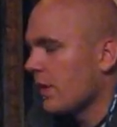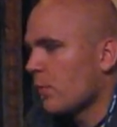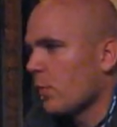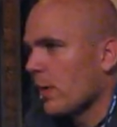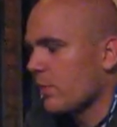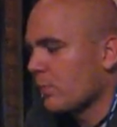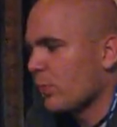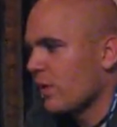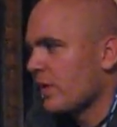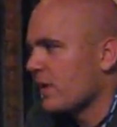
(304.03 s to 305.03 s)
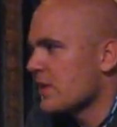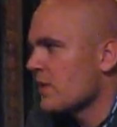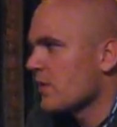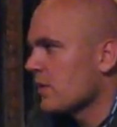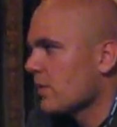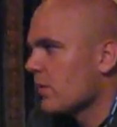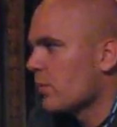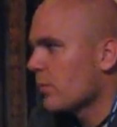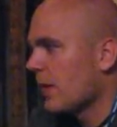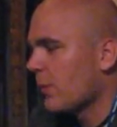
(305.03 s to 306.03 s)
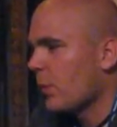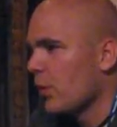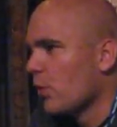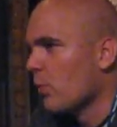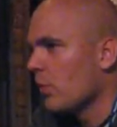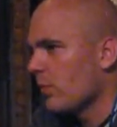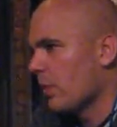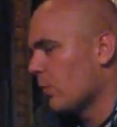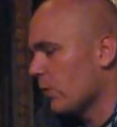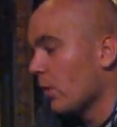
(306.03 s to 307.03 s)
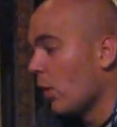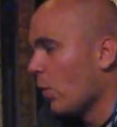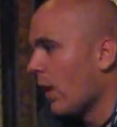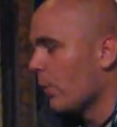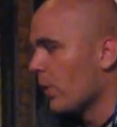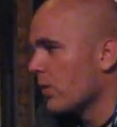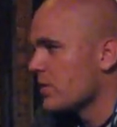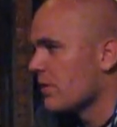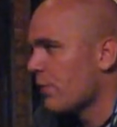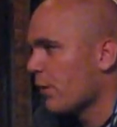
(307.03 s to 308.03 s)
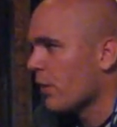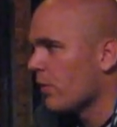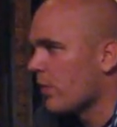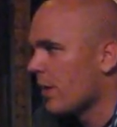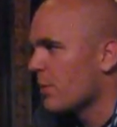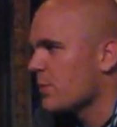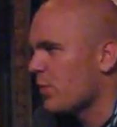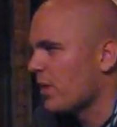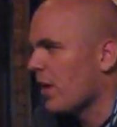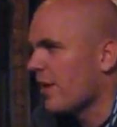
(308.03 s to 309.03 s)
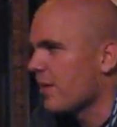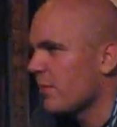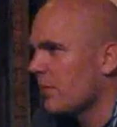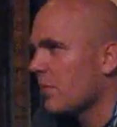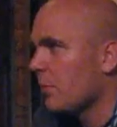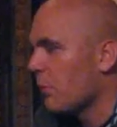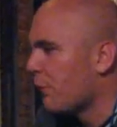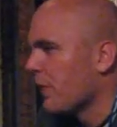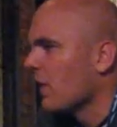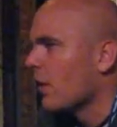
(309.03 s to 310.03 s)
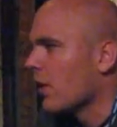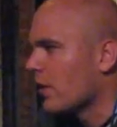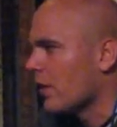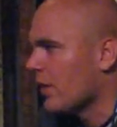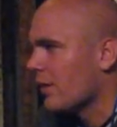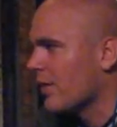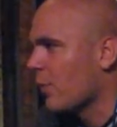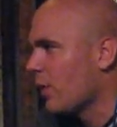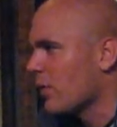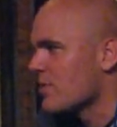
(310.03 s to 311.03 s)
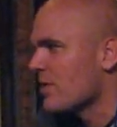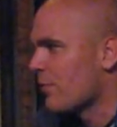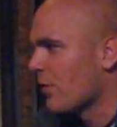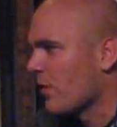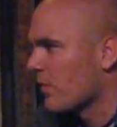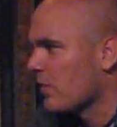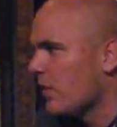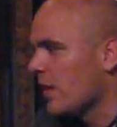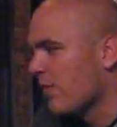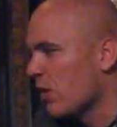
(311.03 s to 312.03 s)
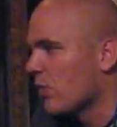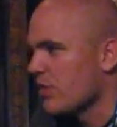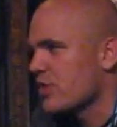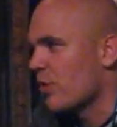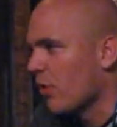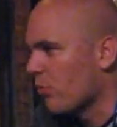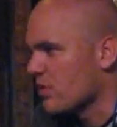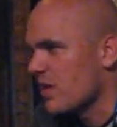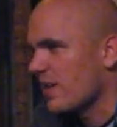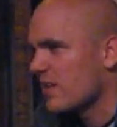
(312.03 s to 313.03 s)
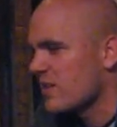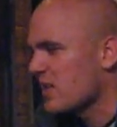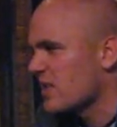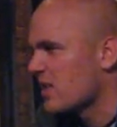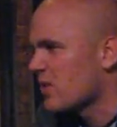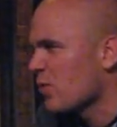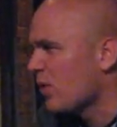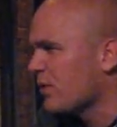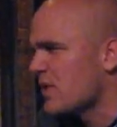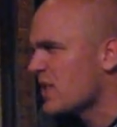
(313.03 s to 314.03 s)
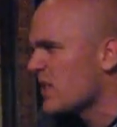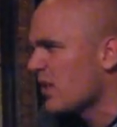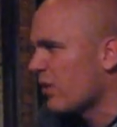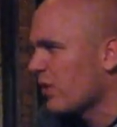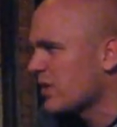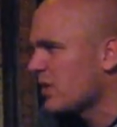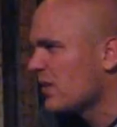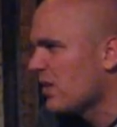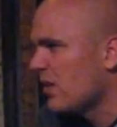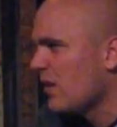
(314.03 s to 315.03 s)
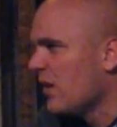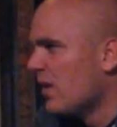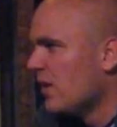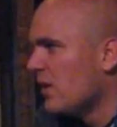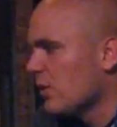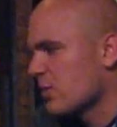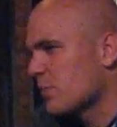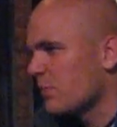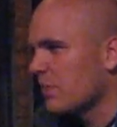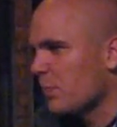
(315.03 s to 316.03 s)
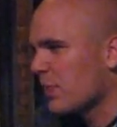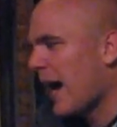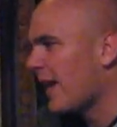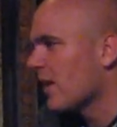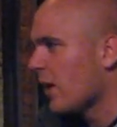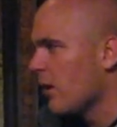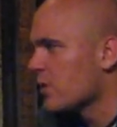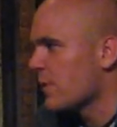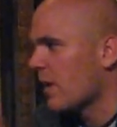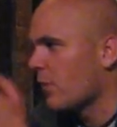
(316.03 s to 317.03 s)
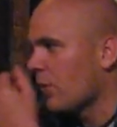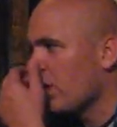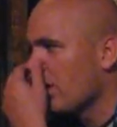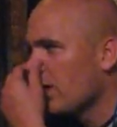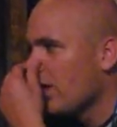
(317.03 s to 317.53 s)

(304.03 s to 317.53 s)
think we played pretty decent. Like we know why we lost Inferno, and that was pretty like, we feel unlucky that we lost Inferno, even though the score was like 16-12, 16-13. Kind of close, but not really.